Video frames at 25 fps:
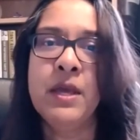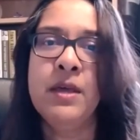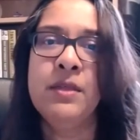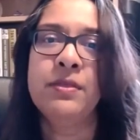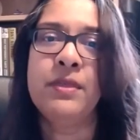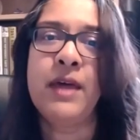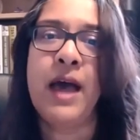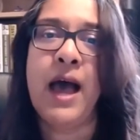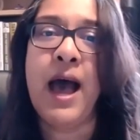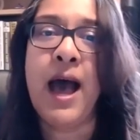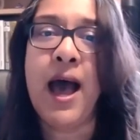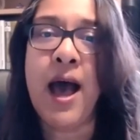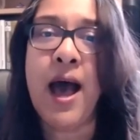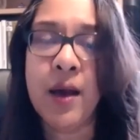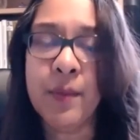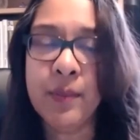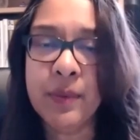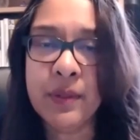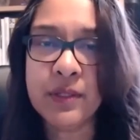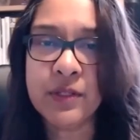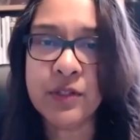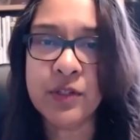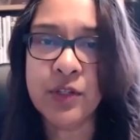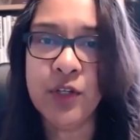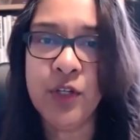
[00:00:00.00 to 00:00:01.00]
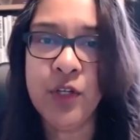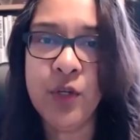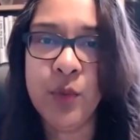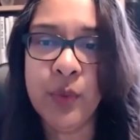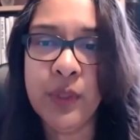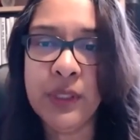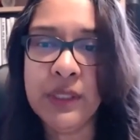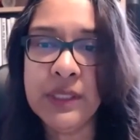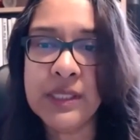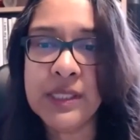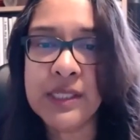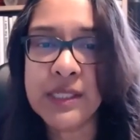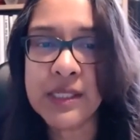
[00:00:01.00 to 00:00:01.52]
the habits that you
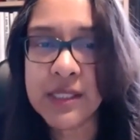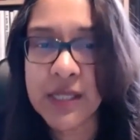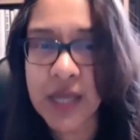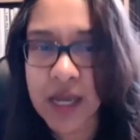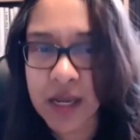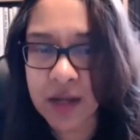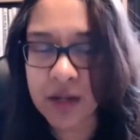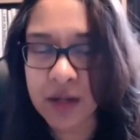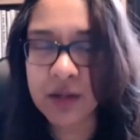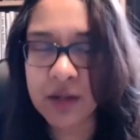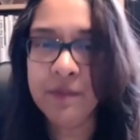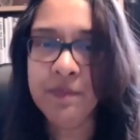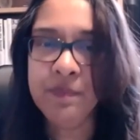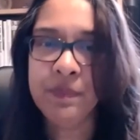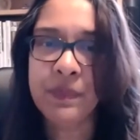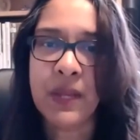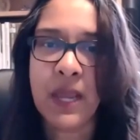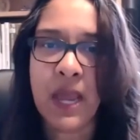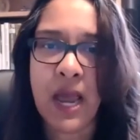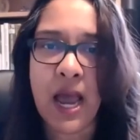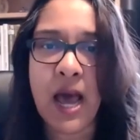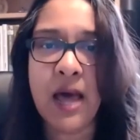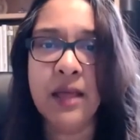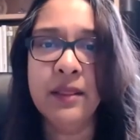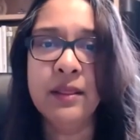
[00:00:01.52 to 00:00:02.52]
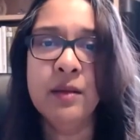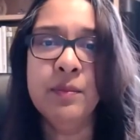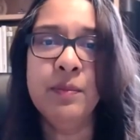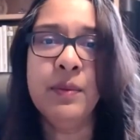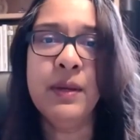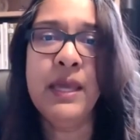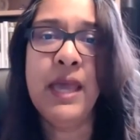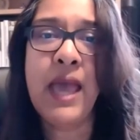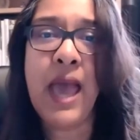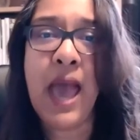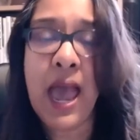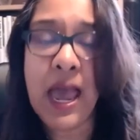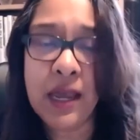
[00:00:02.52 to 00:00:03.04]
instill, and the
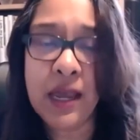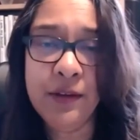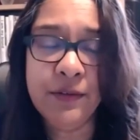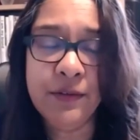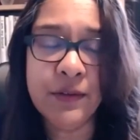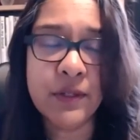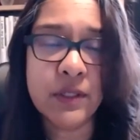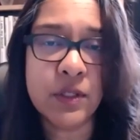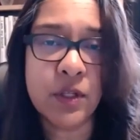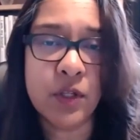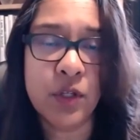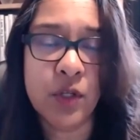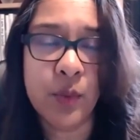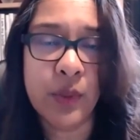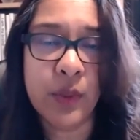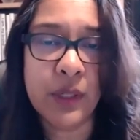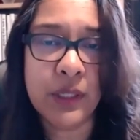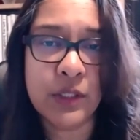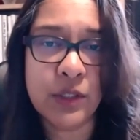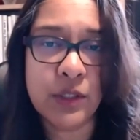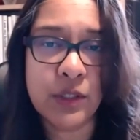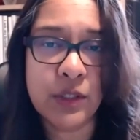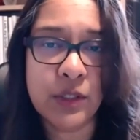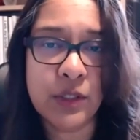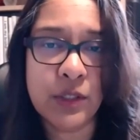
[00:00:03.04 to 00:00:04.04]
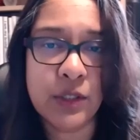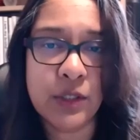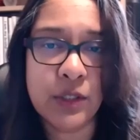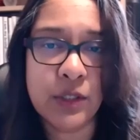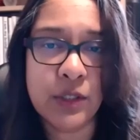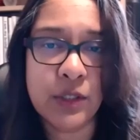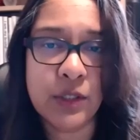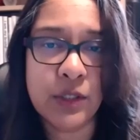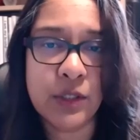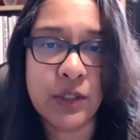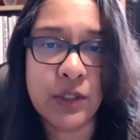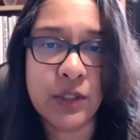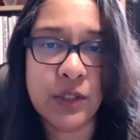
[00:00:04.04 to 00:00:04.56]
behaviors that you exude.
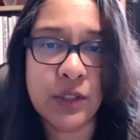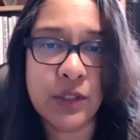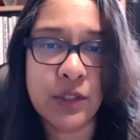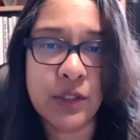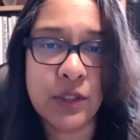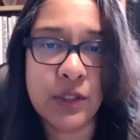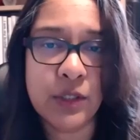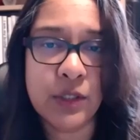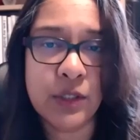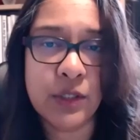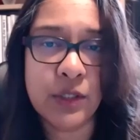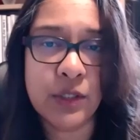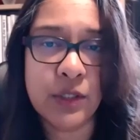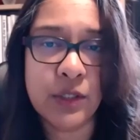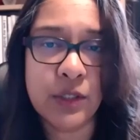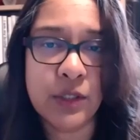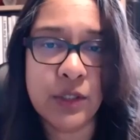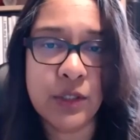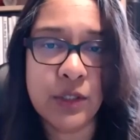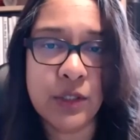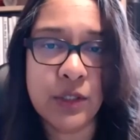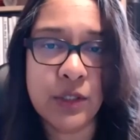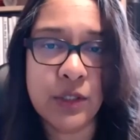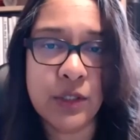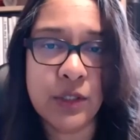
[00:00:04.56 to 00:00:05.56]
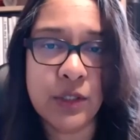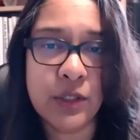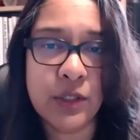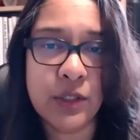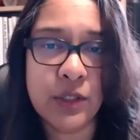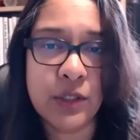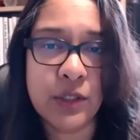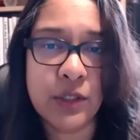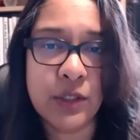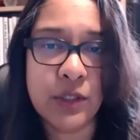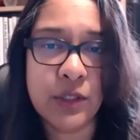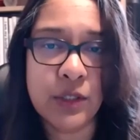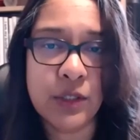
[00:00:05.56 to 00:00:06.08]
If you want to be
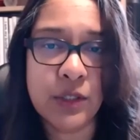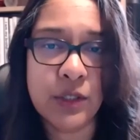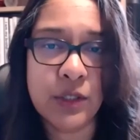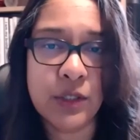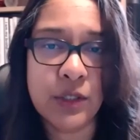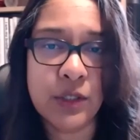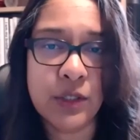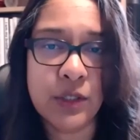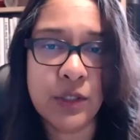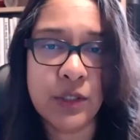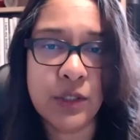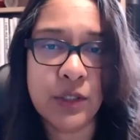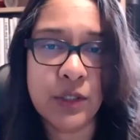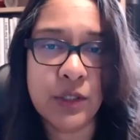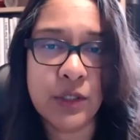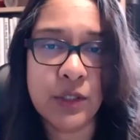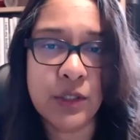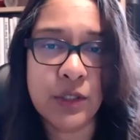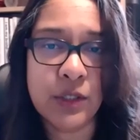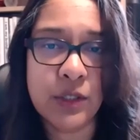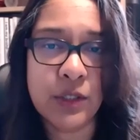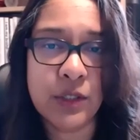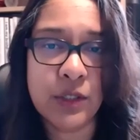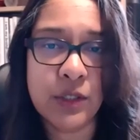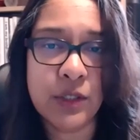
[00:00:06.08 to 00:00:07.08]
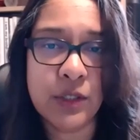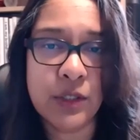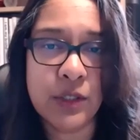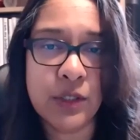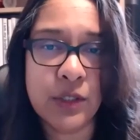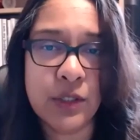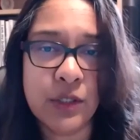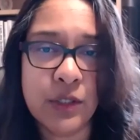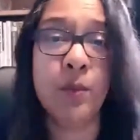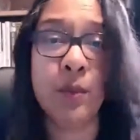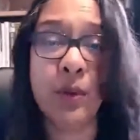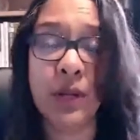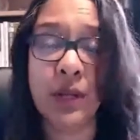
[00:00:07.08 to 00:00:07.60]
that person who is top of their
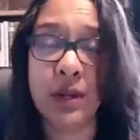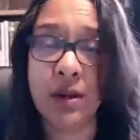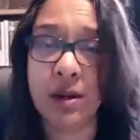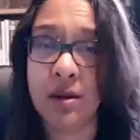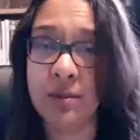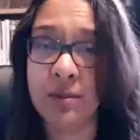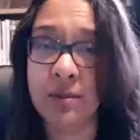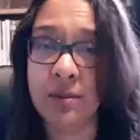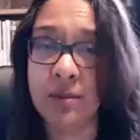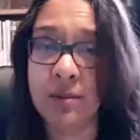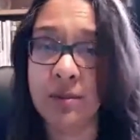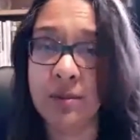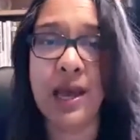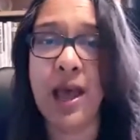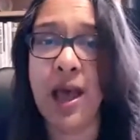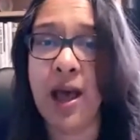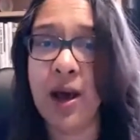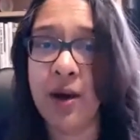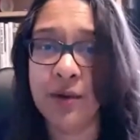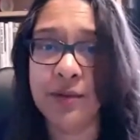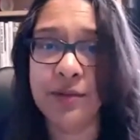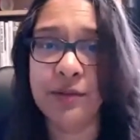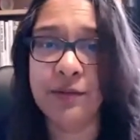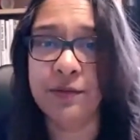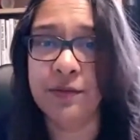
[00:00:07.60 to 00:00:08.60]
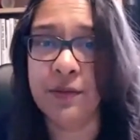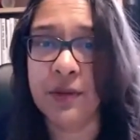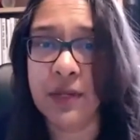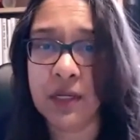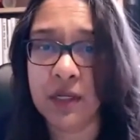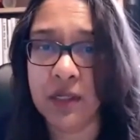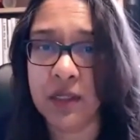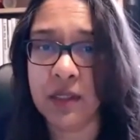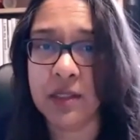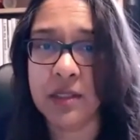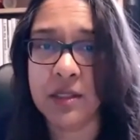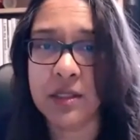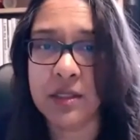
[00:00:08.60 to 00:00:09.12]
game when it comes to their health and
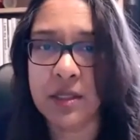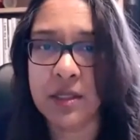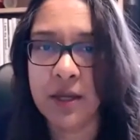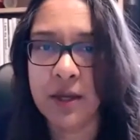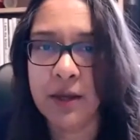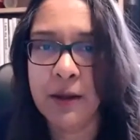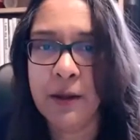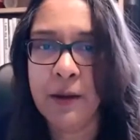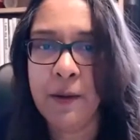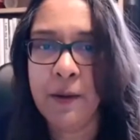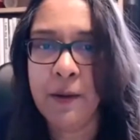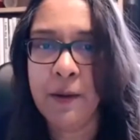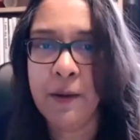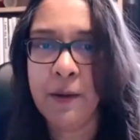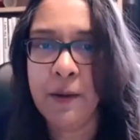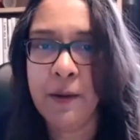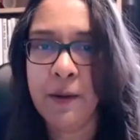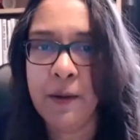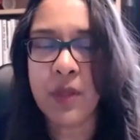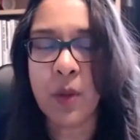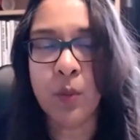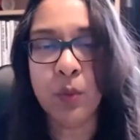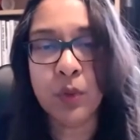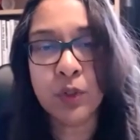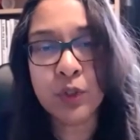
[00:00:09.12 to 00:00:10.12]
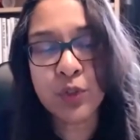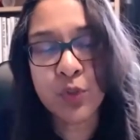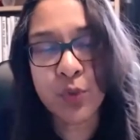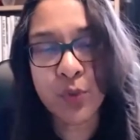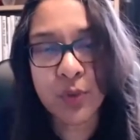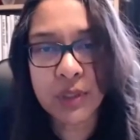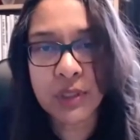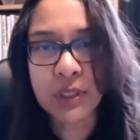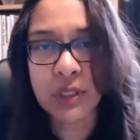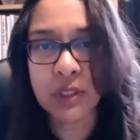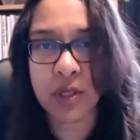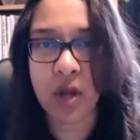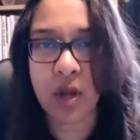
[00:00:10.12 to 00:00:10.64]
fitness, then what
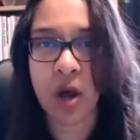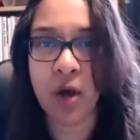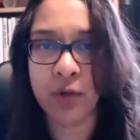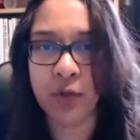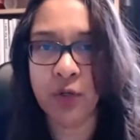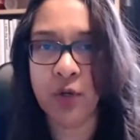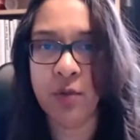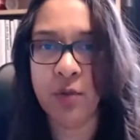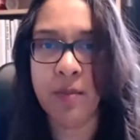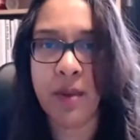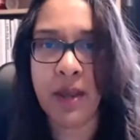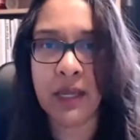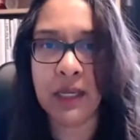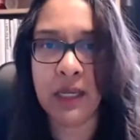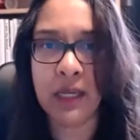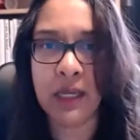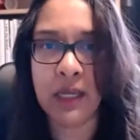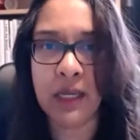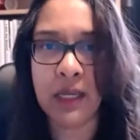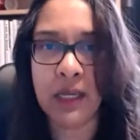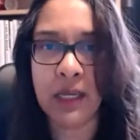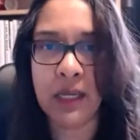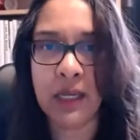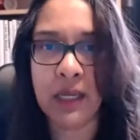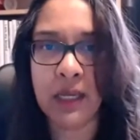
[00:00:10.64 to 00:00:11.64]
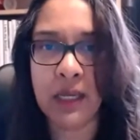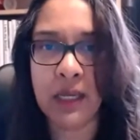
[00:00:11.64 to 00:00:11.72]
choices are you making?